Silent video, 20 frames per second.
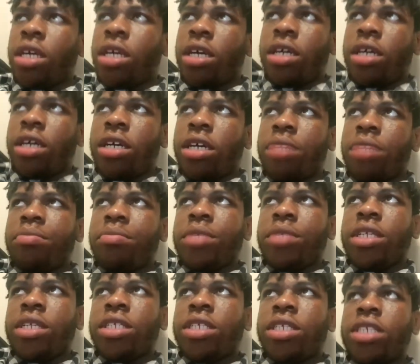
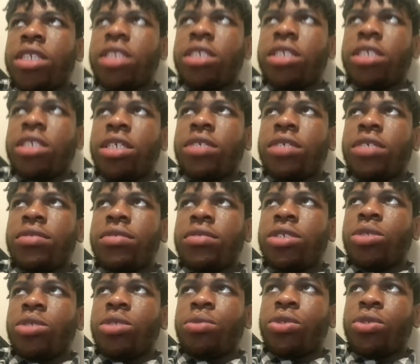Initially, you're only
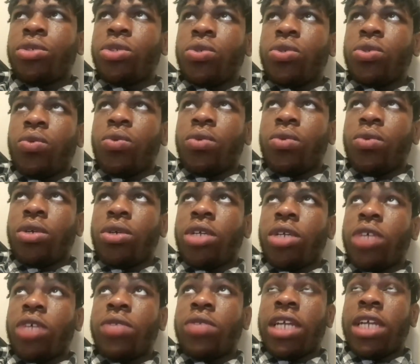
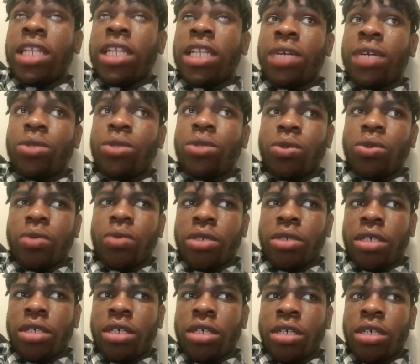allowed to work
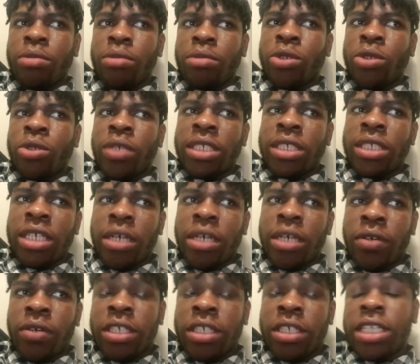20
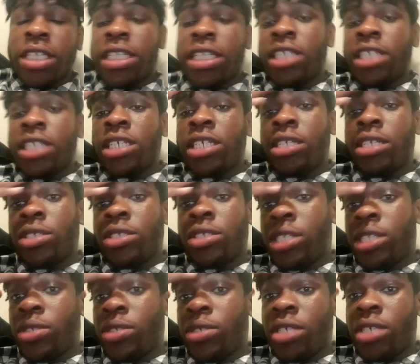hours as an international
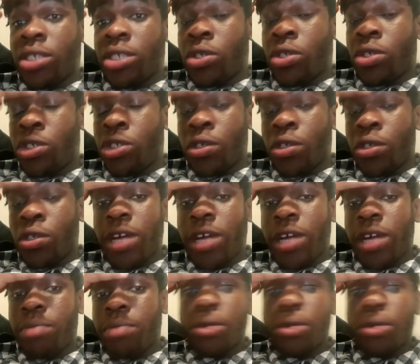student on or off
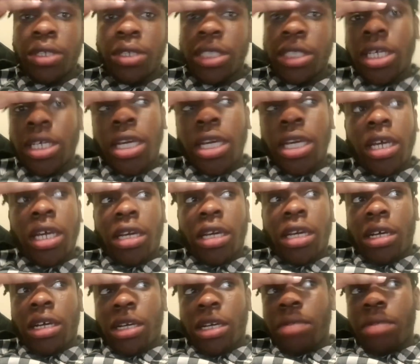campus,
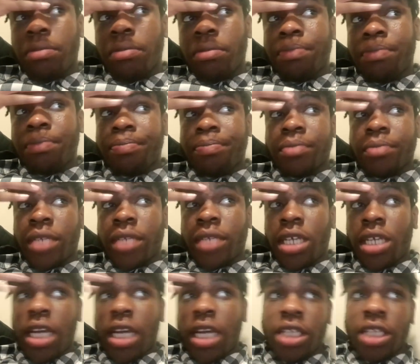um,
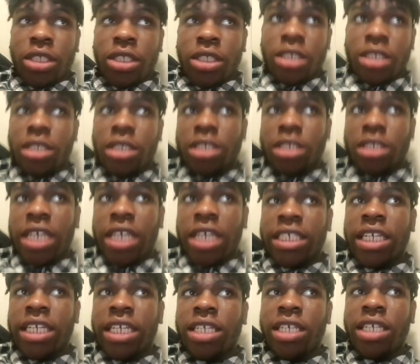at
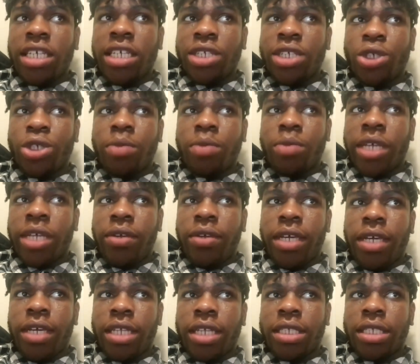any job that you
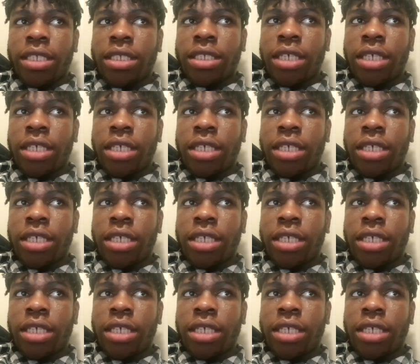get.